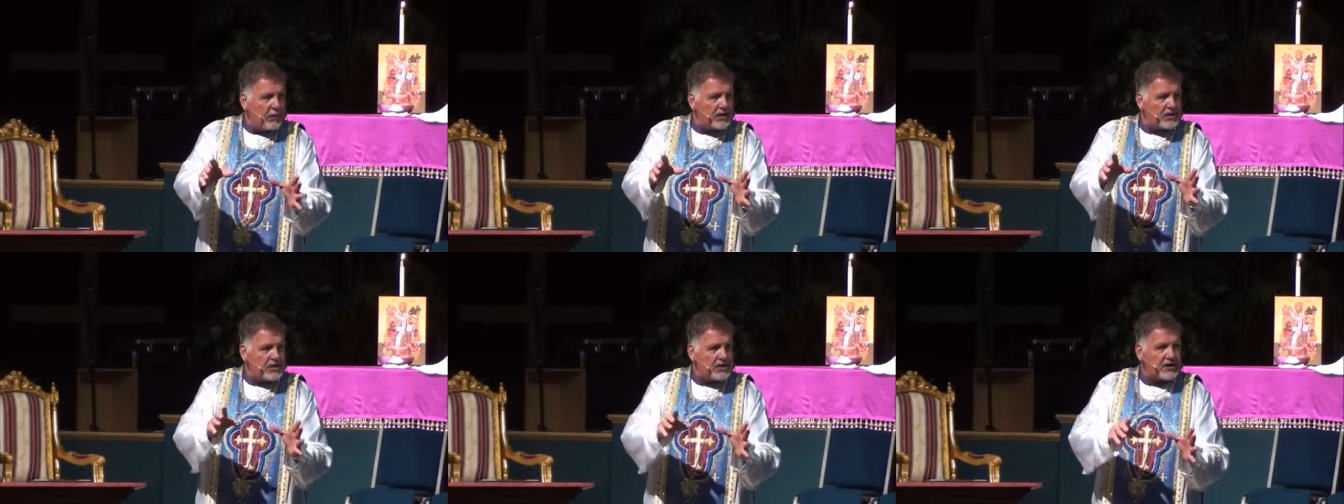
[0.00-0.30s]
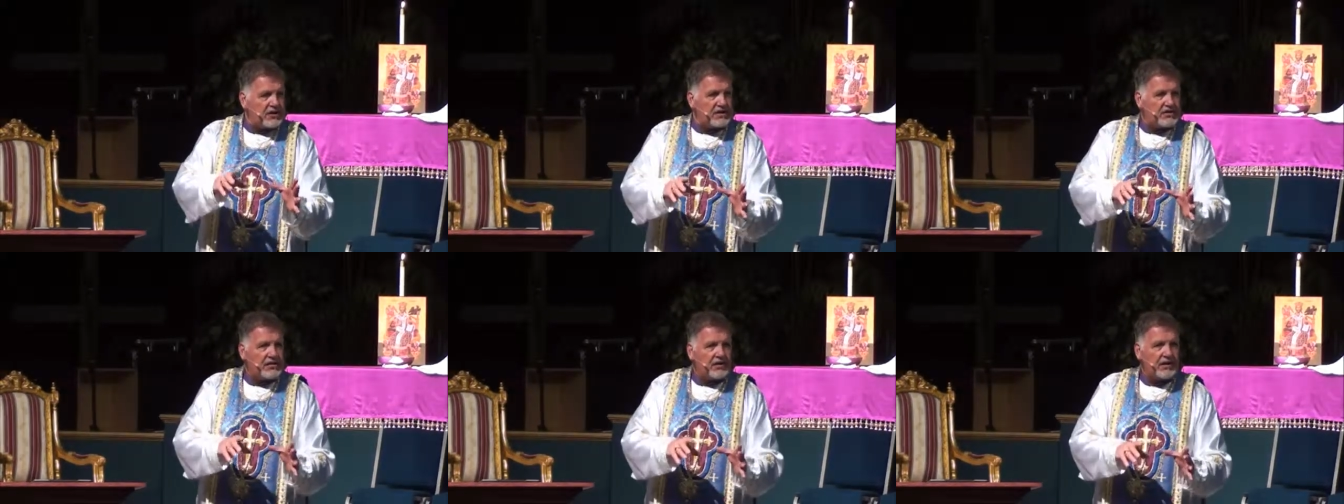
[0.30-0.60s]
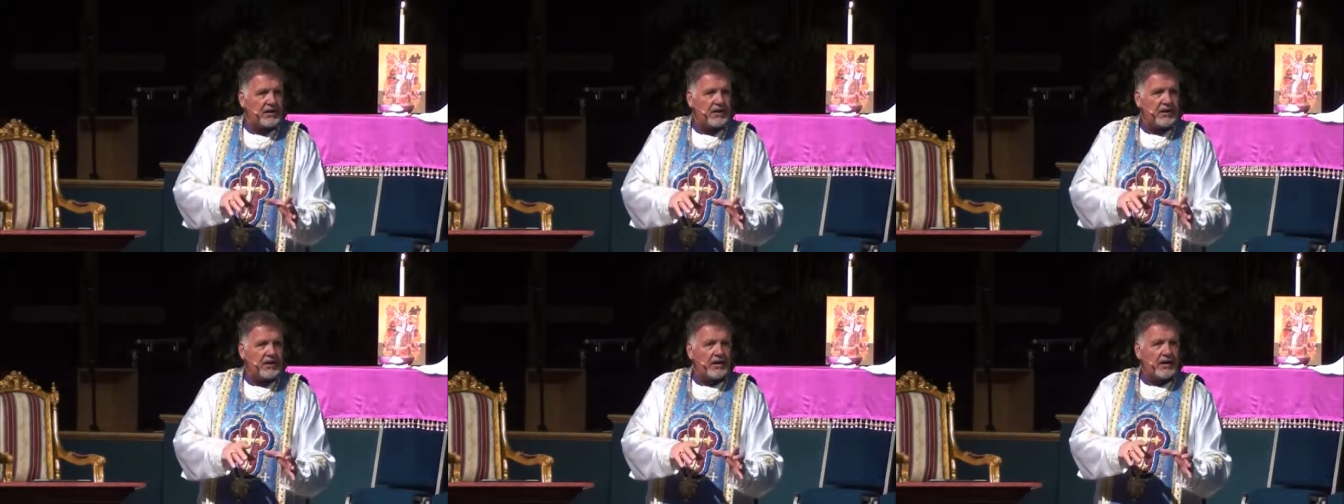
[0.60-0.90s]
which is
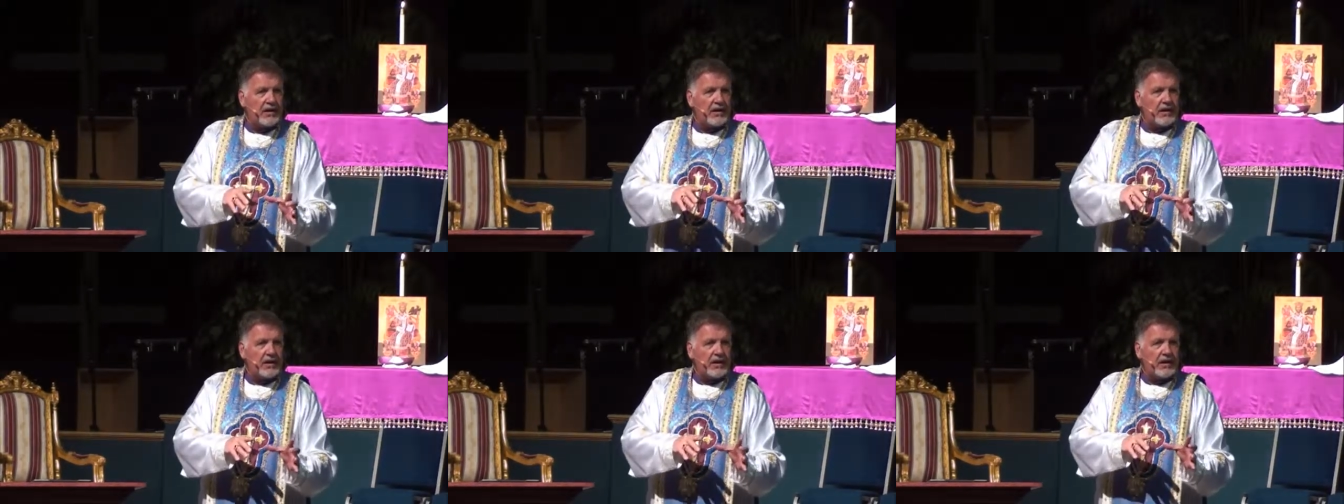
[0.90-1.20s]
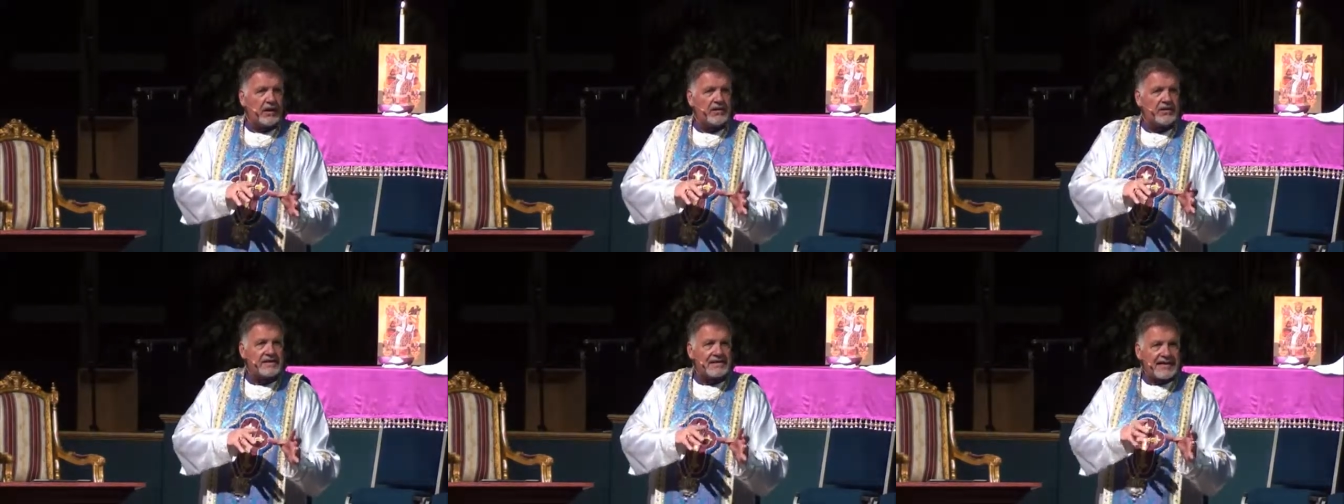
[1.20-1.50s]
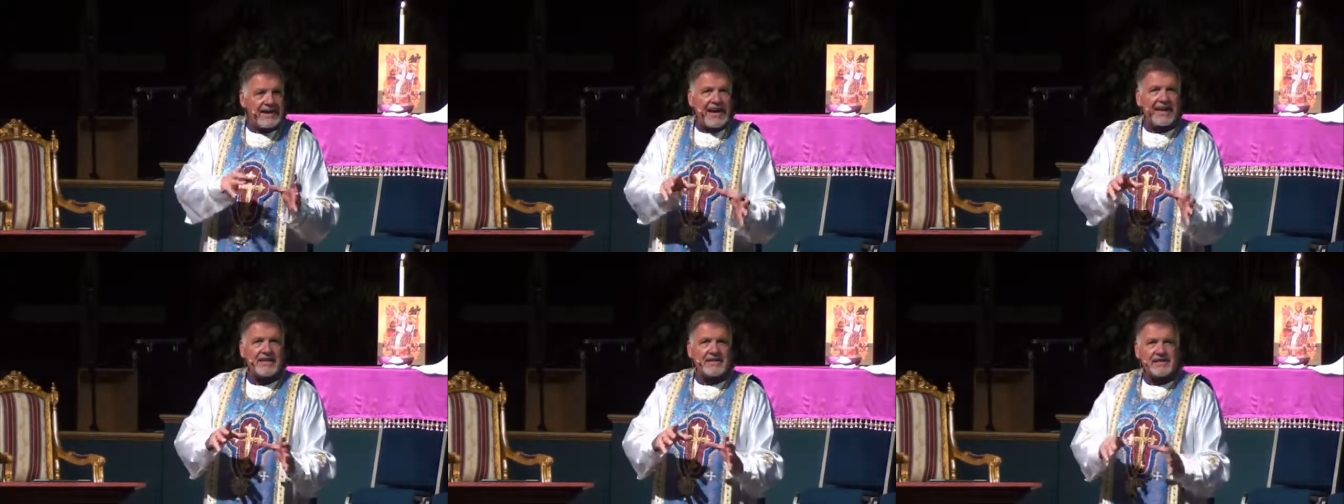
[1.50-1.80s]

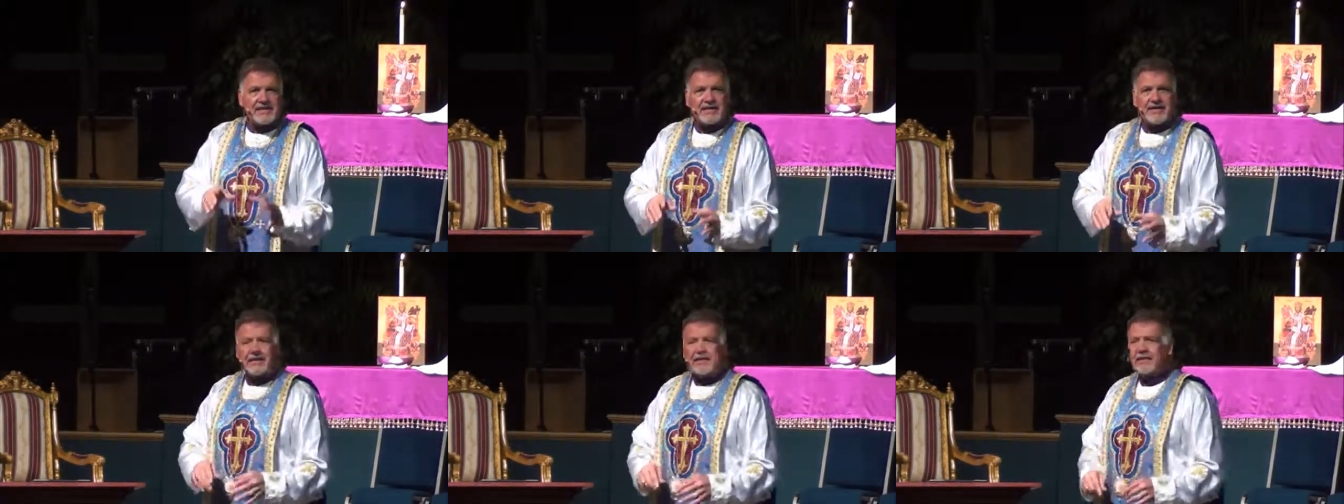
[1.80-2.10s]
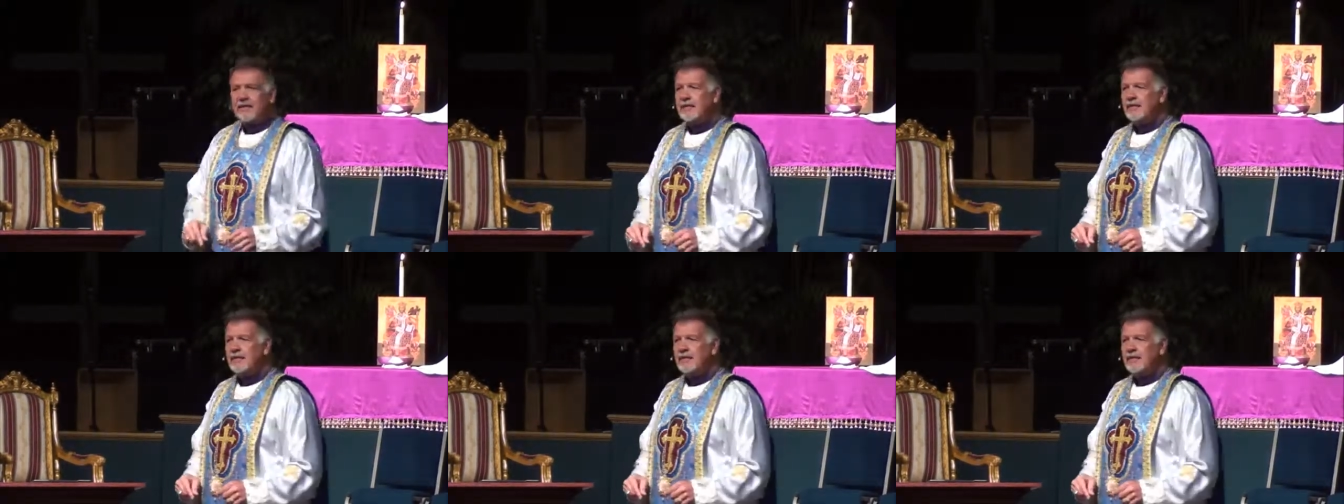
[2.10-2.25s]
sent,